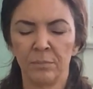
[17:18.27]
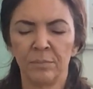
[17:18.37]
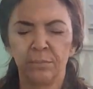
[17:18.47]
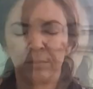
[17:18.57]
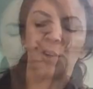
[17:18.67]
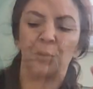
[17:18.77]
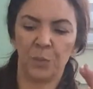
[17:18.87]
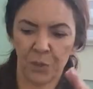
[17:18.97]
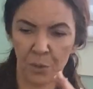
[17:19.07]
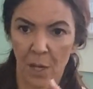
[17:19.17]
And we'll start
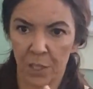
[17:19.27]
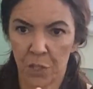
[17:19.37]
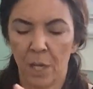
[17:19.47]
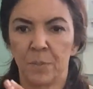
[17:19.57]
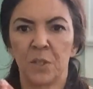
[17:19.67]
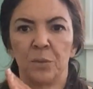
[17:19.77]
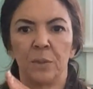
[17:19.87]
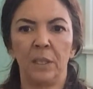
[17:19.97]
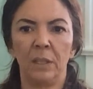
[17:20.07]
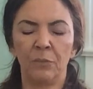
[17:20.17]
with the karate chop. So
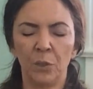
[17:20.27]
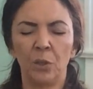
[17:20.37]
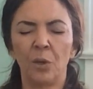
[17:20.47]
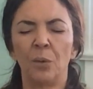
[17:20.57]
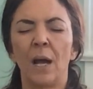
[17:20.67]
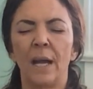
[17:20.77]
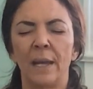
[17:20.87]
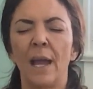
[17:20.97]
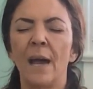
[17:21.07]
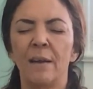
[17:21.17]
even though I
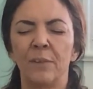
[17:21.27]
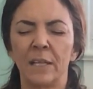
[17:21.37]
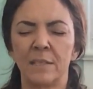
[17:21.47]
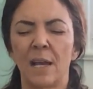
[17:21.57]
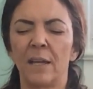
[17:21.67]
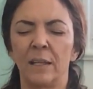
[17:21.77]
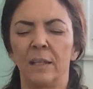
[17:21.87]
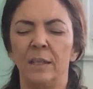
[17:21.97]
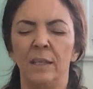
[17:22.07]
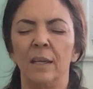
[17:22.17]
have
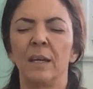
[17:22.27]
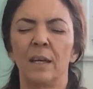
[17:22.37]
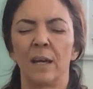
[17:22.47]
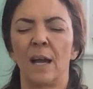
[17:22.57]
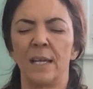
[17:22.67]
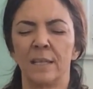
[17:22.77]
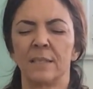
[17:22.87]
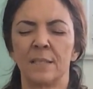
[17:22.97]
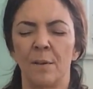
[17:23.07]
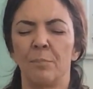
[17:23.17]
anxiety, I
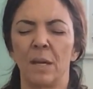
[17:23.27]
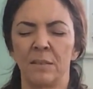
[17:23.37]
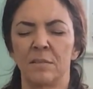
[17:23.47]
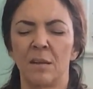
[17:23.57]
accept myself.